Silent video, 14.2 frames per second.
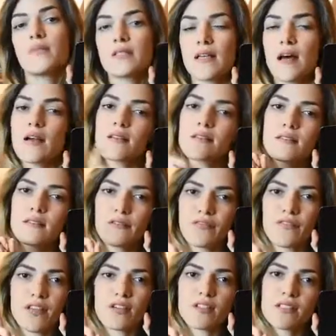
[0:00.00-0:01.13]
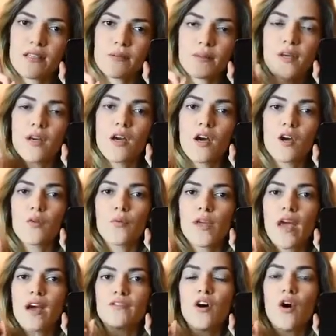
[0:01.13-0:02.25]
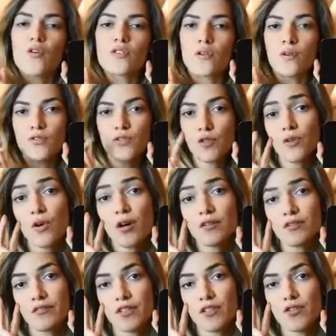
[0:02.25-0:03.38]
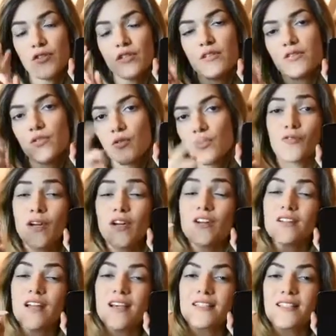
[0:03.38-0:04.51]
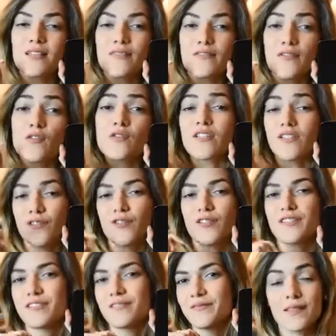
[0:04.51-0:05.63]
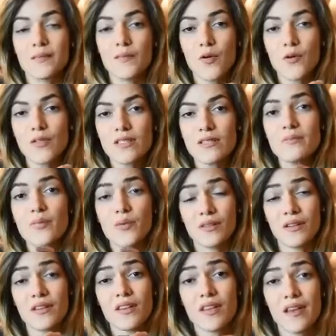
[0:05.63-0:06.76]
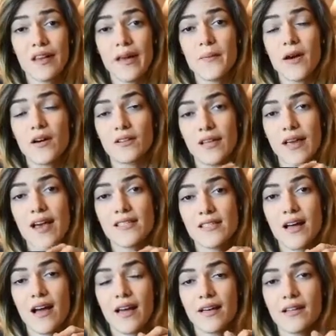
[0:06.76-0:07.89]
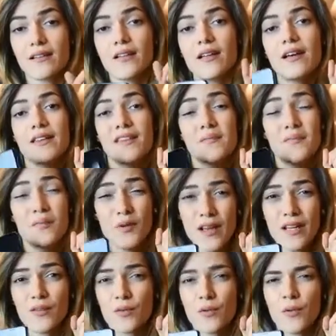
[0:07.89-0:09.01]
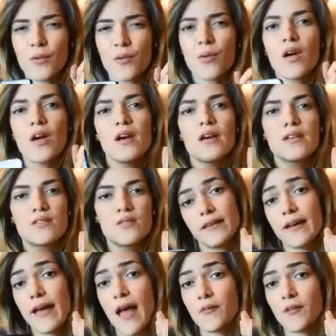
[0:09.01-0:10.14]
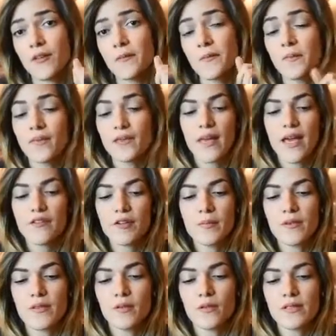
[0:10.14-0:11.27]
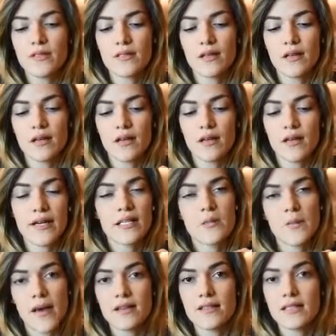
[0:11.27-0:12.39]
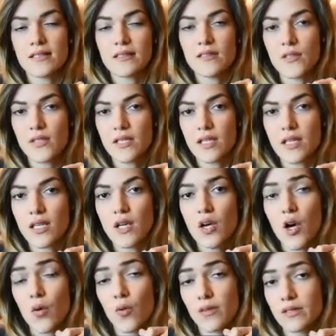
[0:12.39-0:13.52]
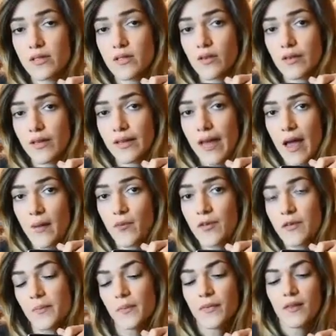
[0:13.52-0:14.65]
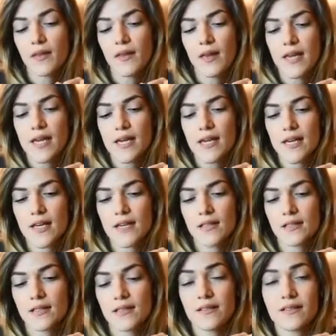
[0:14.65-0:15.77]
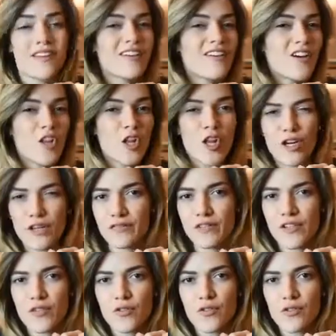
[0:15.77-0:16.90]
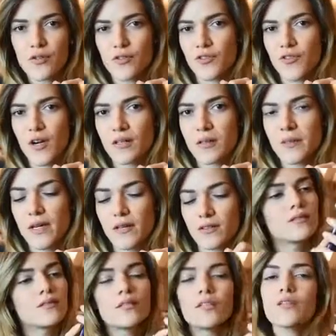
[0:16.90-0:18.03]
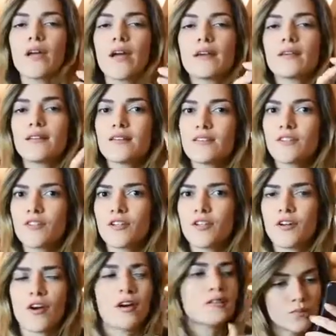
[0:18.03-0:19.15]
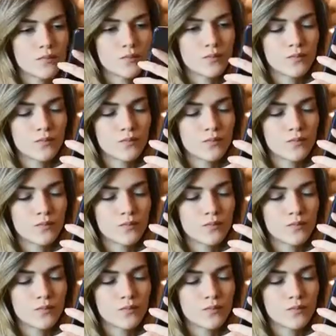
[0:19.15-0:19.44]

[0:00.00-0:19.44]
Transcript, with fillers: Besides the fingertip, we have also two other features to recognize that the phone is yours. The most important thing about the S9, the breakthrough, is the camera. Everybody was uh, expecting to see what's new in the camera, and there are a lot of features to talk about. Okay, let's turn it on.